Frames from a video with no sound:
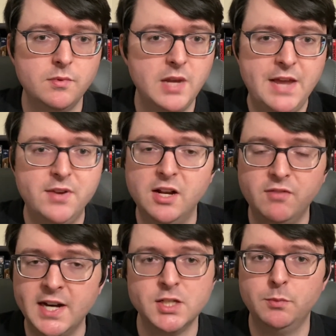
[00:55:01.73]
even
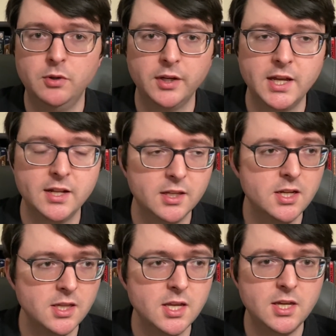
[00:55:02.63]
advisable. Again,
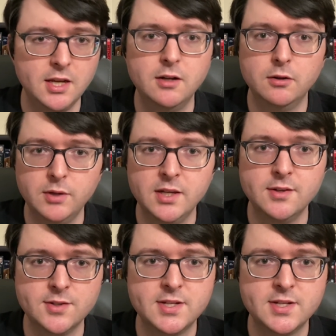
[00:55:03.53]
the, the Kino is